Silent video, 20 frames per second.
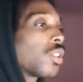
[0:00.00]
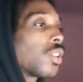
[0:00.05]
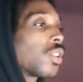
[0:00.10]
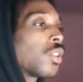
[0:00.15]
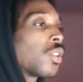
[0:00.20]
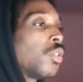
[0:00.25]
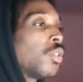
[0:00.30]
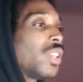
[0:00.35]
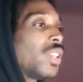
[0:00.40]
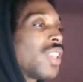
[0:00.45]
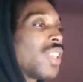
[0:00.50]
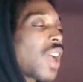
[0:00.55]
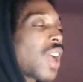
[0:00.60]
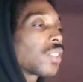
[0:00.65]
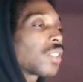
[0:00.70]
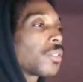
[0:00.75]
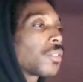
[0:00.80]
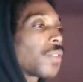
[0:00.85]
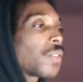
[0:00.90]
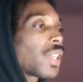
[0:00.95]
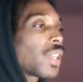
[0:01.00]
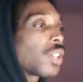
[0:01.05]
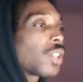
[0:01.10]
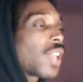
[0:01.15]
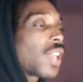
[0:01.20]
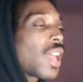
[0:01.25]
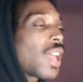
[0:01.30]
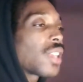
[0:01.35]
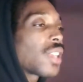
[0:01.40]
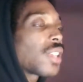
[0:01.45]
who he knocked the fuck out
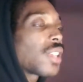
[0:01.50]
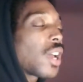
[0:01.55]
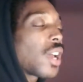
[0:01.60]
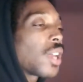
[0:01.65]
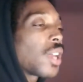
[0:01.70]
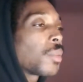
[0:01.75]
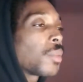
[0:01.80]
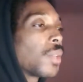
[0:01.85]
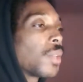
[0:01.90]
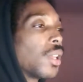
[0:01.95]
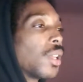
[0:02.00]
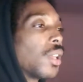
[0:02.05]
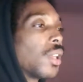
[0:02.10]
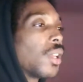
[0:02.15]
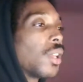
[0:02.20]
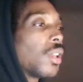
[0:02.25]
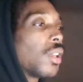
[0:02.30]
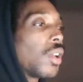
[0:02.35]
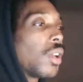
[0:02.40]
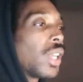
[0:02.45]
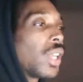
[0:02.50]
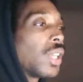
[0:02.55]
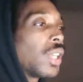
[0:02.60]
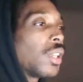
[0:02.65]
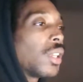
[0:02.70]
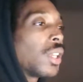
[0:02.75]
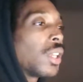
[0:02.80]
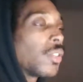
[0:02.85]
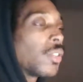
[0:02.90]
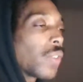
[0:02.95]
last time
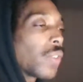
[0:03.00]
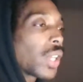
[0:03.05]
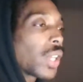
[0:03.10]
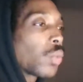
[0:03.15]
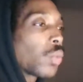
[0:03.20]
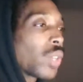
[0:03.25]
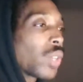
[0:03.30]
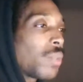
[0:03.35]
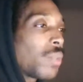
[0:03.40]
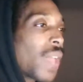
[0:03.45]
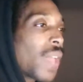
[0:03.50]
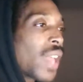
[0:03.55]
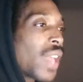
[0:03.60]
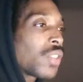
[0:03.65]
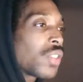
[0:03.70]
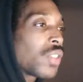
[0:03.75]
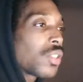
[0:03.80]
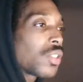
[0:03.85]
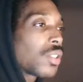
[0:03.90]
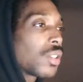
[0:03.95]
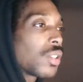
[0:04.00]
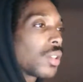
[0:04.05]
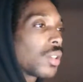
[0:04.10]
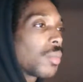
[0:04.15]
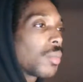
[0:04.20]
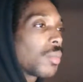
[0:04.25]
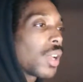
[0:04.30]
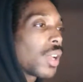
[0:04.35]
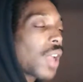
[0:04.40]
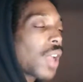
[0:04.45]
in a fucking rematch.
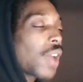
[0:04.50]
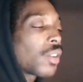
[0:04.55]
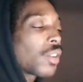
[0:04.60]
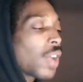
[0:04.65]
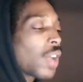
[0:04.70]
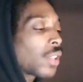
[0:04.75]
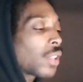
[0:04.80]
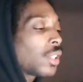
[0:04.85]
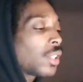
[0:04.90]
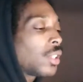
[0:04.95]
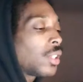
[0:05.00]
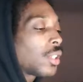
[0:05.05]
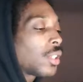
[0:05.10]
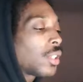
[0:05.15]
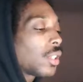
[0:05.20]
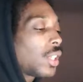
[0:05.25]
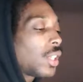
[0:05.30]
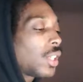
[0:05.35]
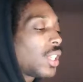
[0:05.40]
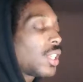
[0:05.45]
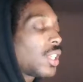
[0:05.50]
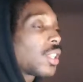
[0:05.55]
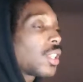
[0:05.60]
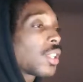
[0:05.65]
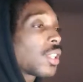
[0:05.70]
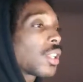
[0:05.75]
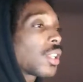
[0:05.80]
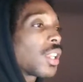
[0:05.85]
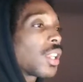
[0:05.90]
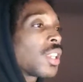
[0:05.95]
But Conor, I think he
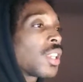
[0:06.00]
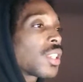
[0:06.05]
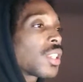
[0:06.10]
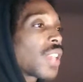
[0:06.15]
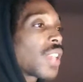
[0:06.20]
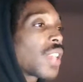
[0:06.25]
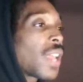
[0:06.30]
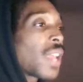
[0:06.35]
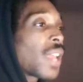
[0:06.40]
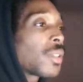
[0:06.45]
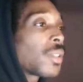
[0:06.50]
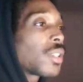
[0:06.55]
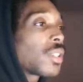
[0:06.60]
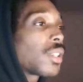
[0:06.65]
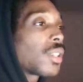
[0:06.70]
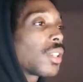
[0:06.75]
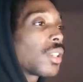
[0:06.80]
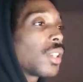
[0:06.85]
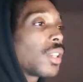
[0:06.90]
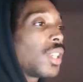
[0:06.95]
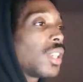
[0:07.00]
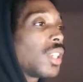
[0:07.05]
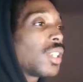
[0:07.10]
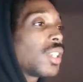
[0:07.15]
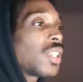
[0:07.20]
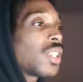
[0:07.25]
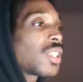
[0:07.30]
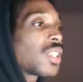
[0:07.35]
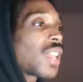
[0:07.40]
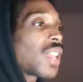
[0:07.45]
getting into
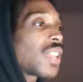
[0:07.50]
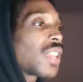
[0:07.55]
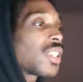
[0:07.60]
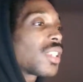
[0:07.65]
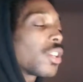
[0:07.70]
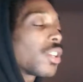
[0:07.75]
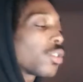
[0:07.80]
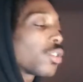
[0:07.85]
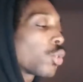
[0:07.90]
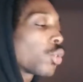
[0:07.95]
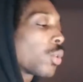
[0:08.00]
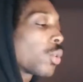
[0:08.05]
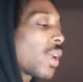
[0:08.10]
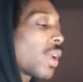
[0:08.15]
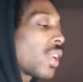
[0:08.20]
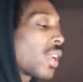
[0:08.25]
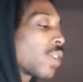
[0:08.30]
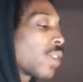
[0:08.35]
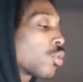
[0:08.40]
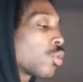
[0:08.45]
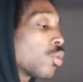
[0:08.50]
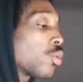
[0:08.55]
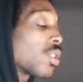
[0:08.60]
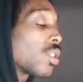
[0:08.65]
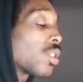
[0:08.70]
that territory right now too. Cause